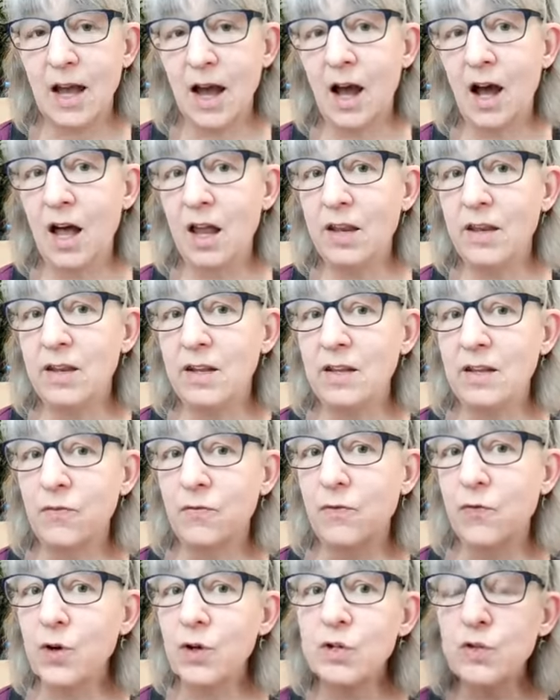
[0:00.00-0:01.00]
On the
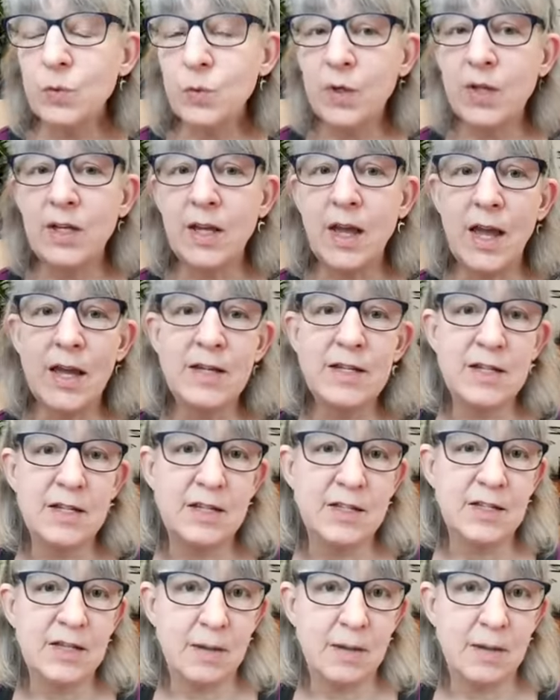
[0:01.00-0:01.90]
first weekend in